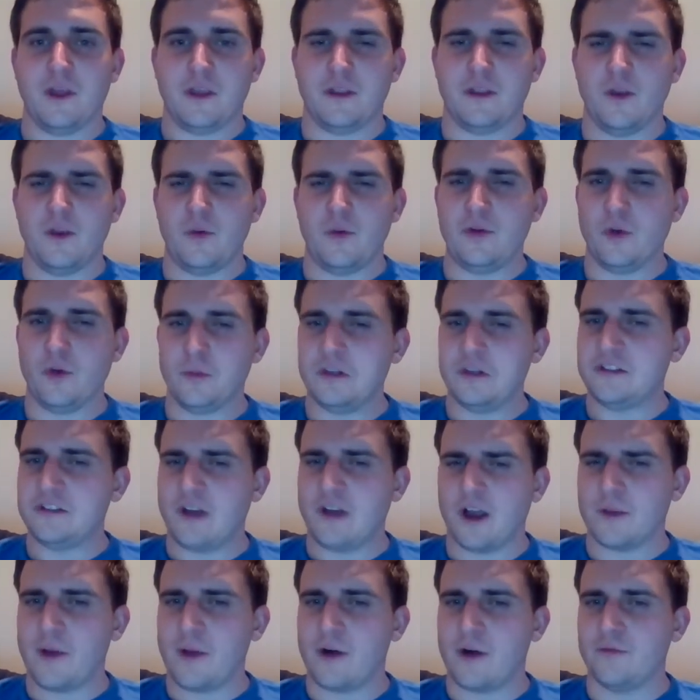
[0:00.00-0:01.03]
we normally
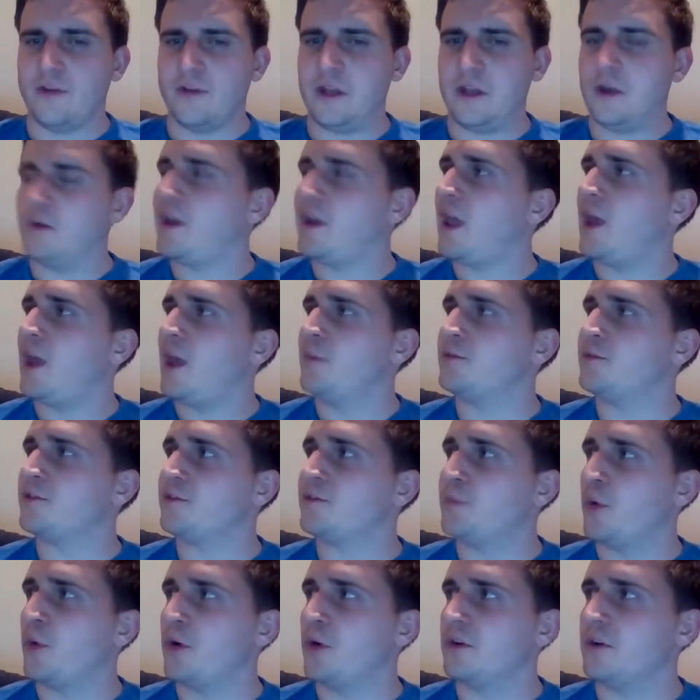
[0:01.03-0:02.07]
talk about video games and
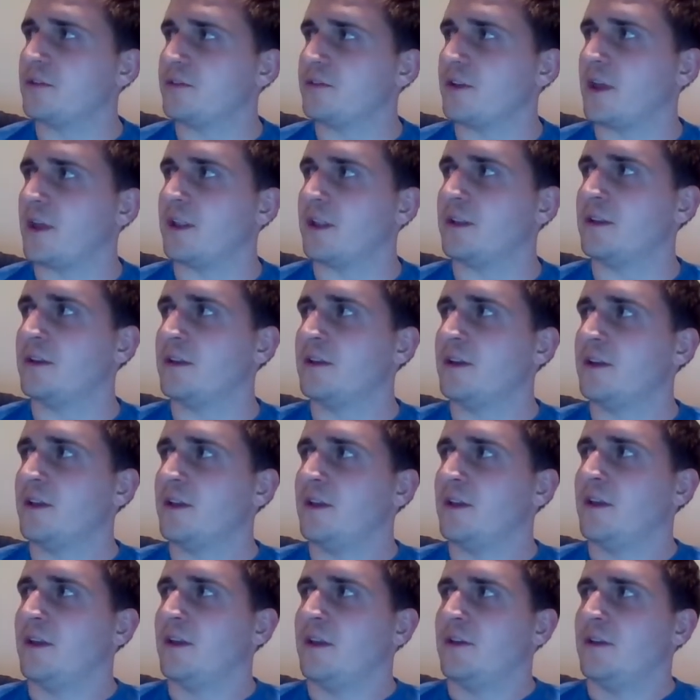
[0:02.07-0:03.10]
sports and
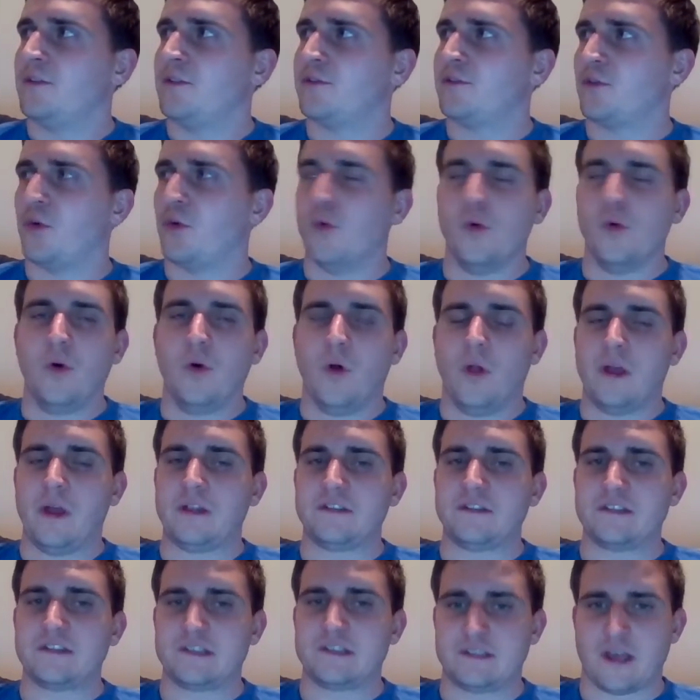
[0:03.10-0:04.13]
school
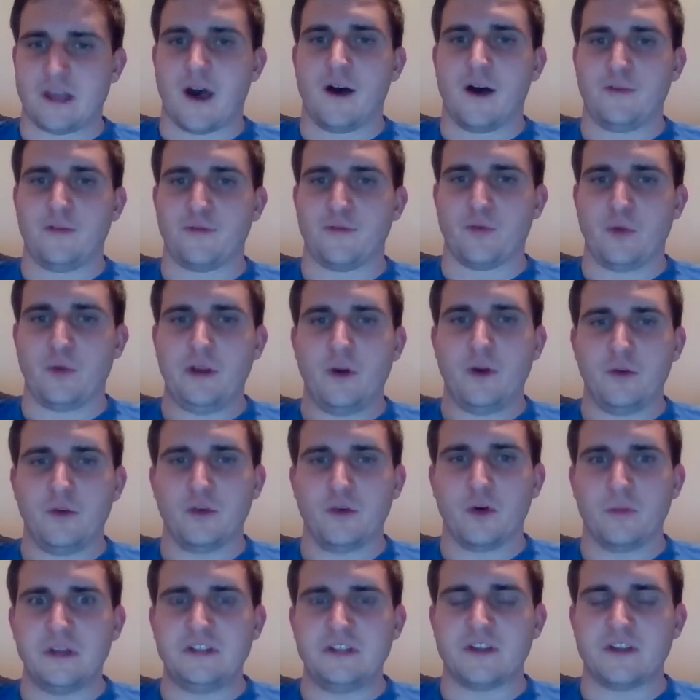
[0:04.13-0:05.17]
and stuff. We don't
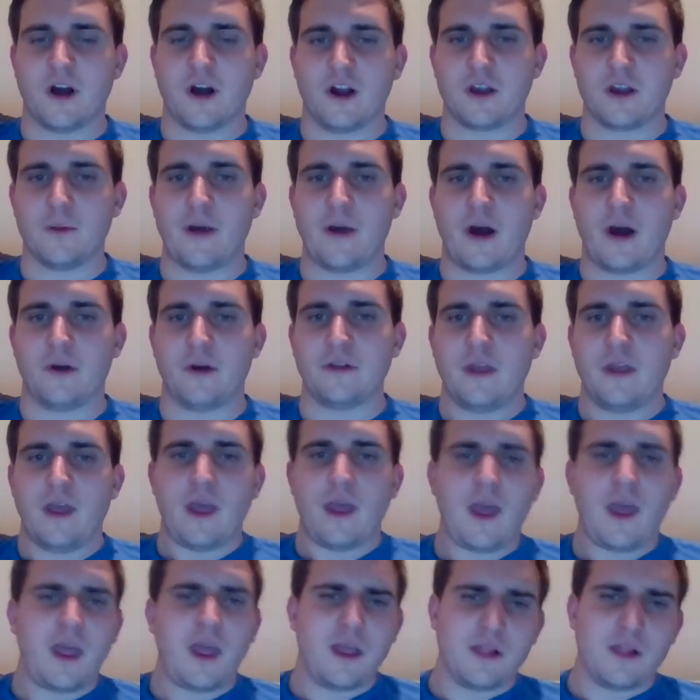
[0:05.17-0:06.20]
normally talk about,
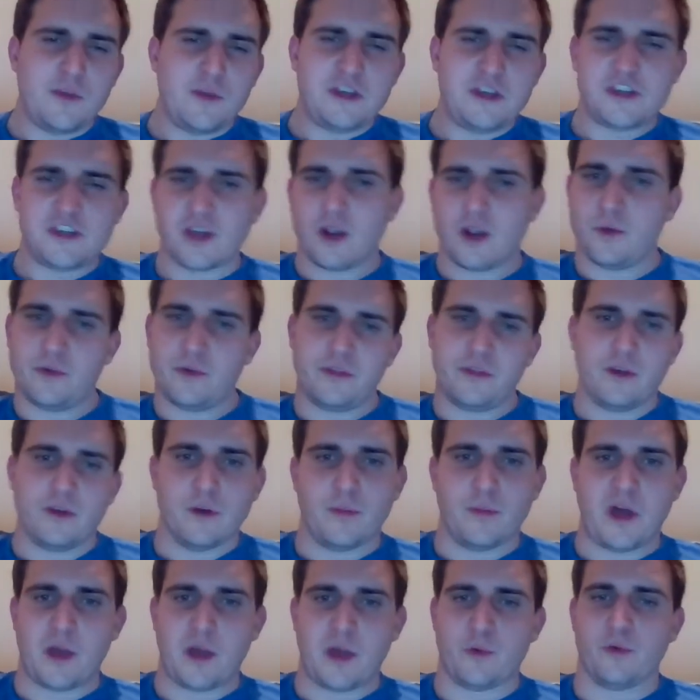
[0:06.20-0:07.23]
hey, let me share with you a
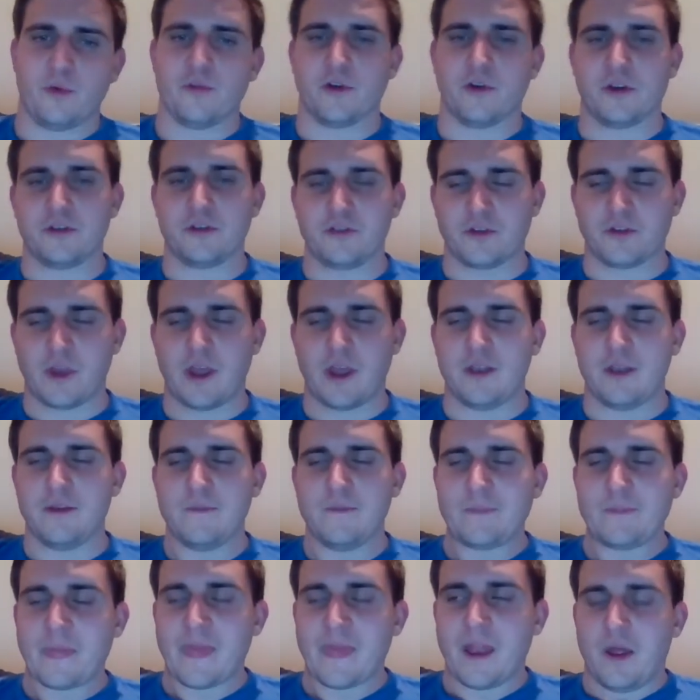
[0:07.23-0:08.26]
Bible verse. And
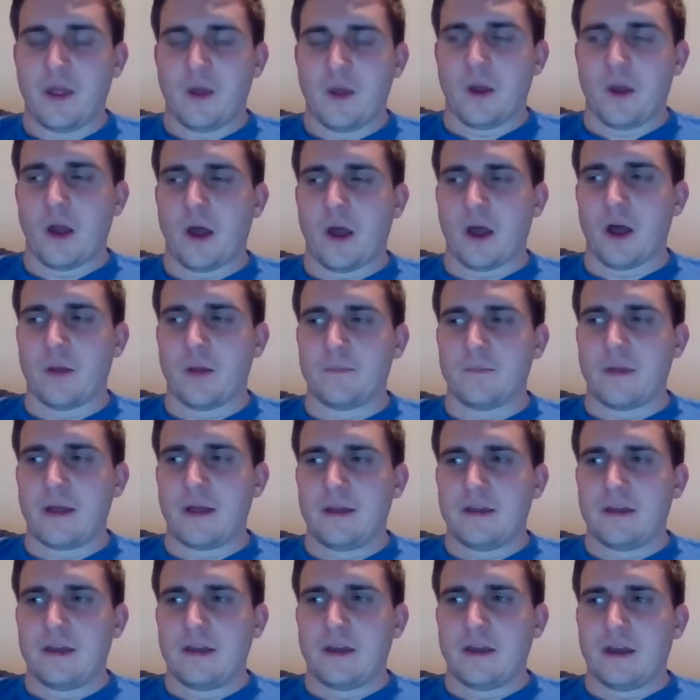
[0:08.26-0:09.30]

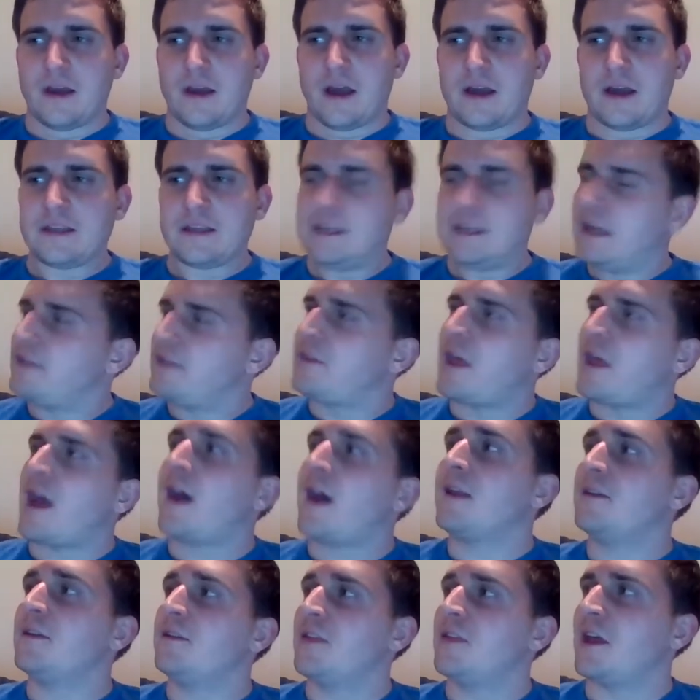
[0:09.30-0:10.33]
I get
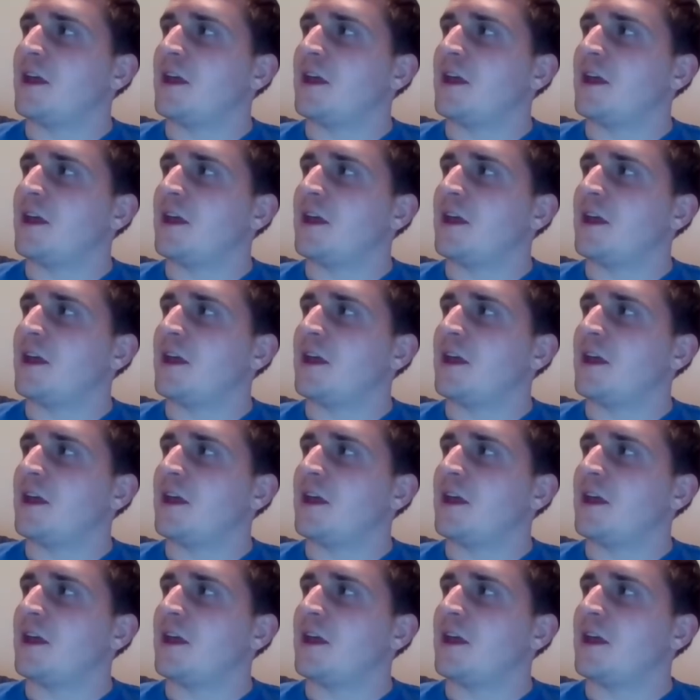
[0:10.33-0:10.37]
that